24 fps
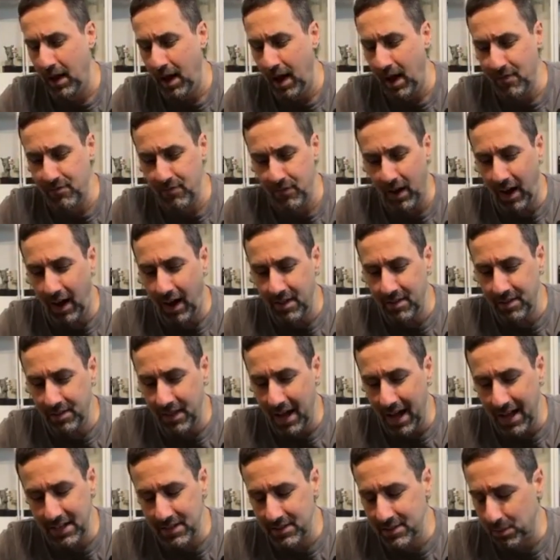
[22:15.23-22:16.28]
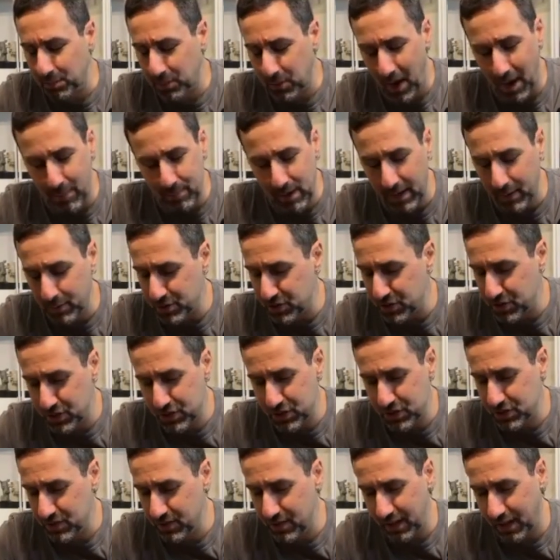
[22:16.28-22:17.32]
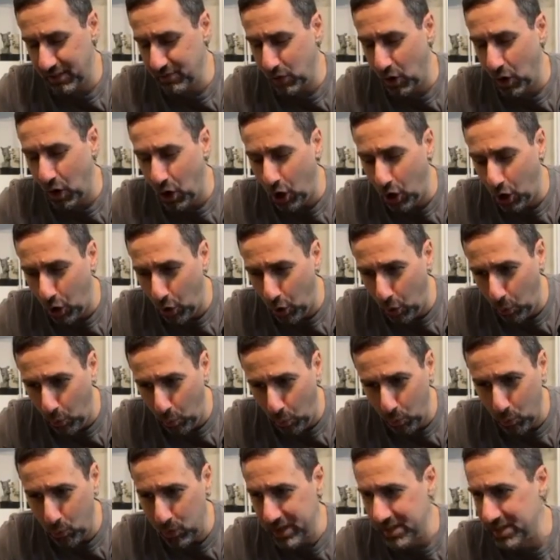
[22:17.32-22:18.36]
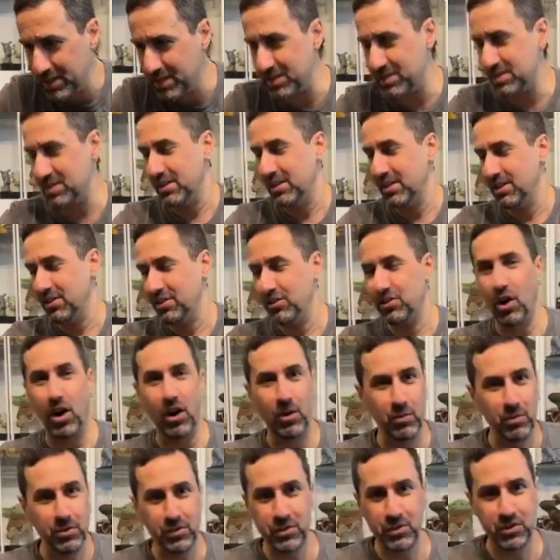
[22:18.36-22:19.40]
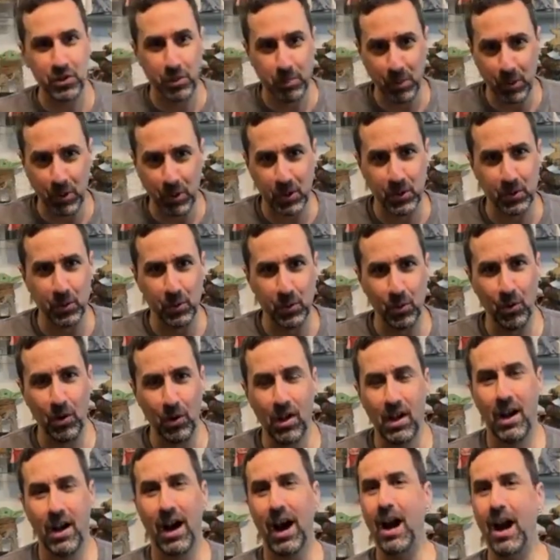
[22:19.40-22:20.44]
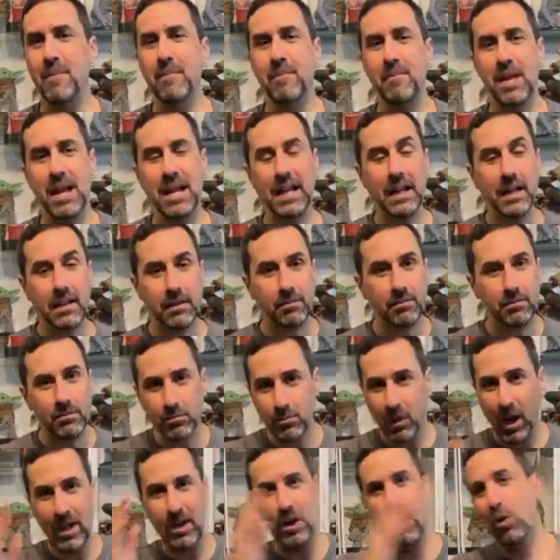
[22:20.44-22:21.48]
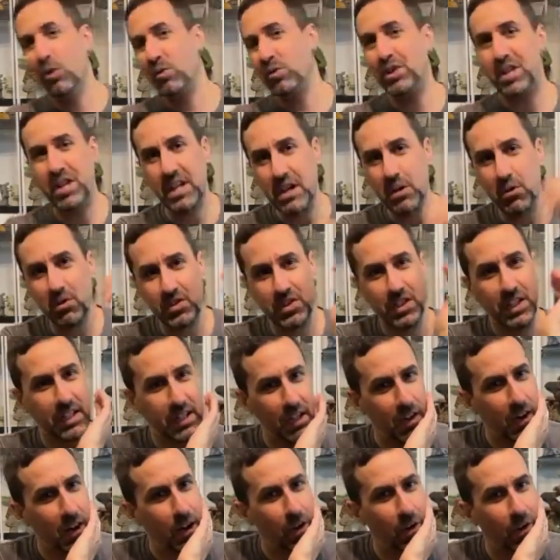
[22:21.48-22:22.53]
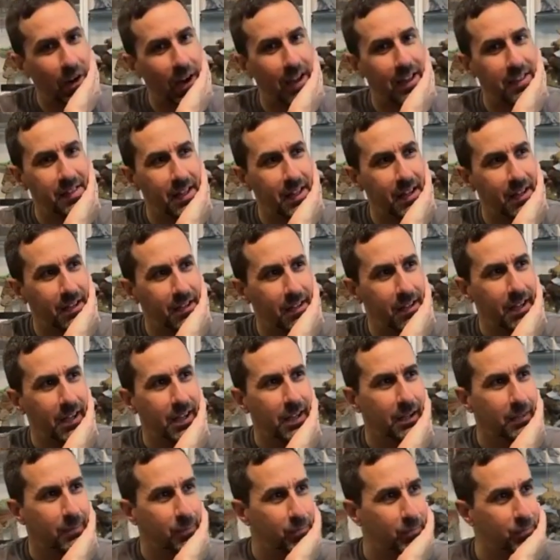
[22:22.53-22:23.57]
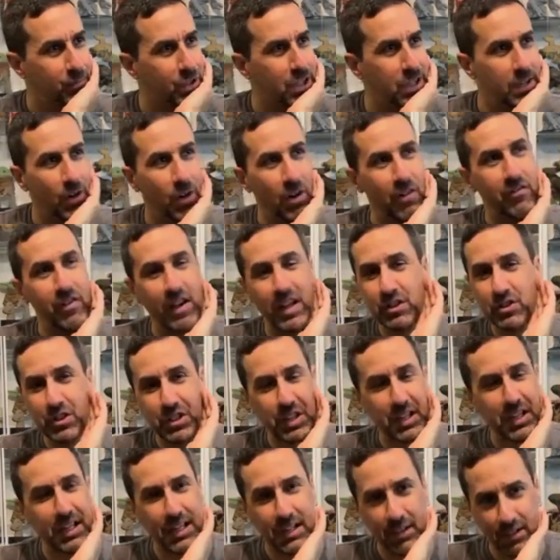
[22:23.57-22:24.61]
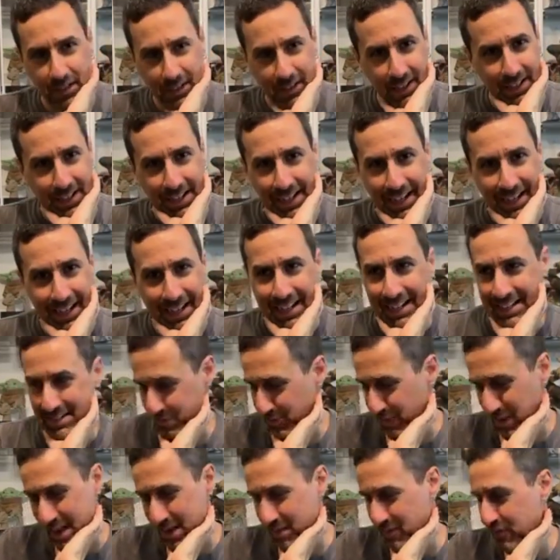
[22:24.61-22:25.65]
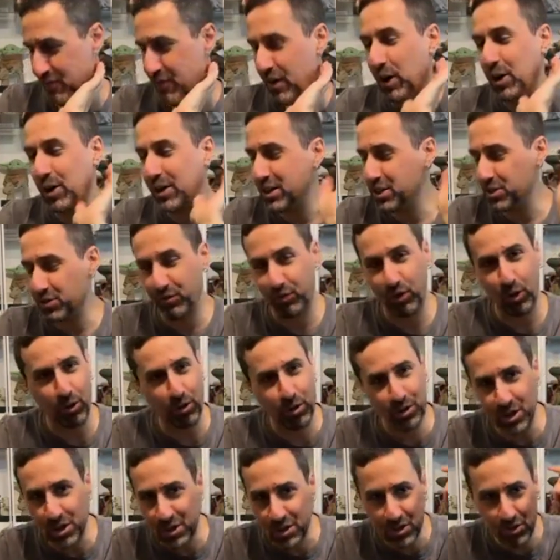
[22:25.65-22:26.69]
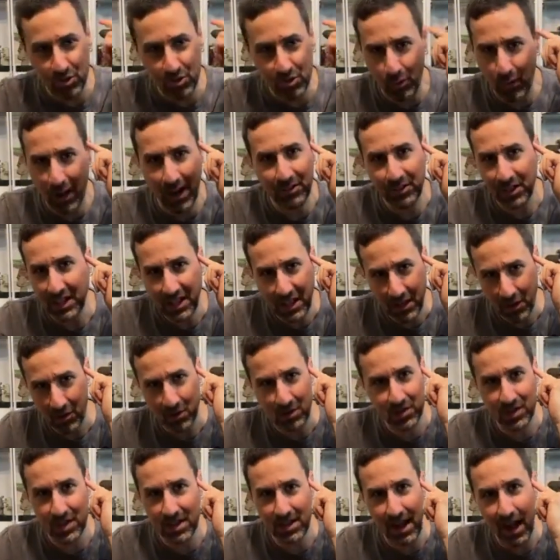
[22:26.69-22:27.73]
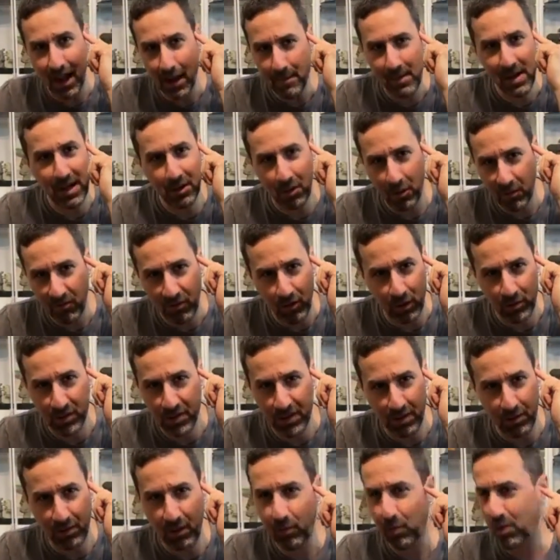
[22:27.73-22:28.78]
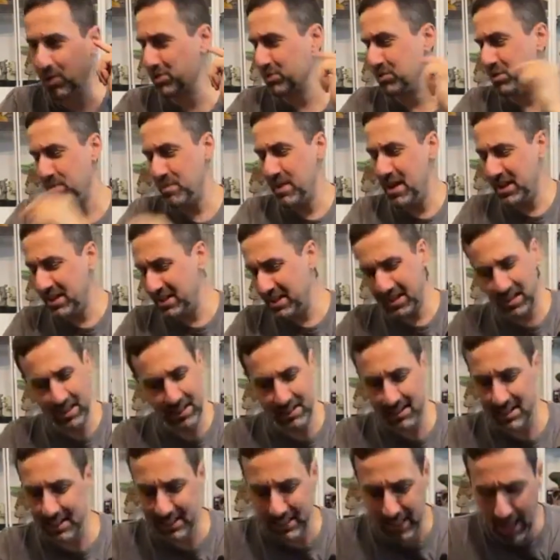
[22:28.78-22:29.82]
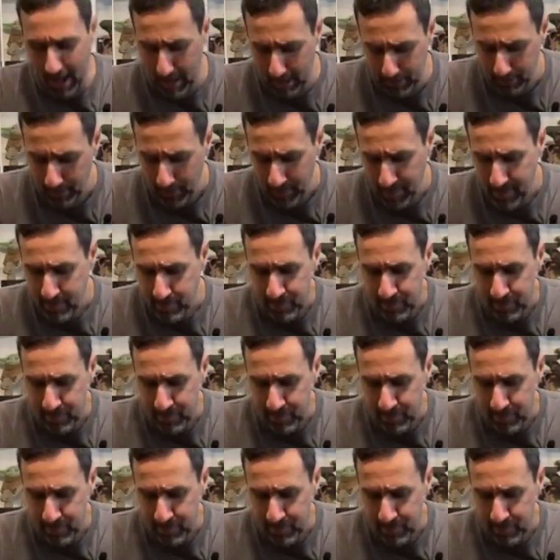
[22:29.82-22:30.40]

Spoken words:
That is a prop I've always thought was super cool. I made my own years ago, and then eventually had various versions throughout the years that I made or folks that I worked with made and things like that.